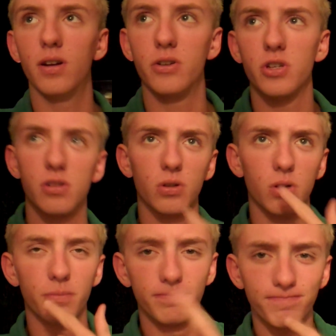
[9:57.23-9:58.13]
Just a
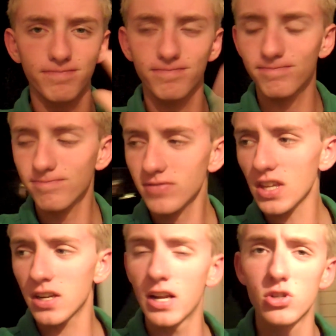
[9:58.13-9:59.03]
little
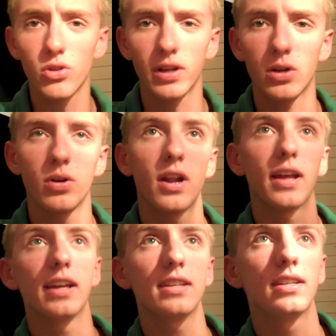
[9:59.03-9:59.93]
nasal thing going on,
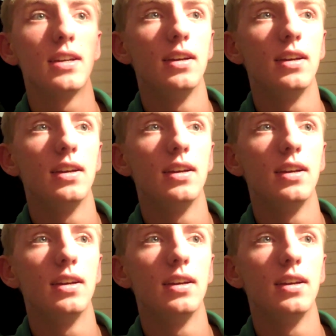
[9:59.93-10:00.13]
I guess.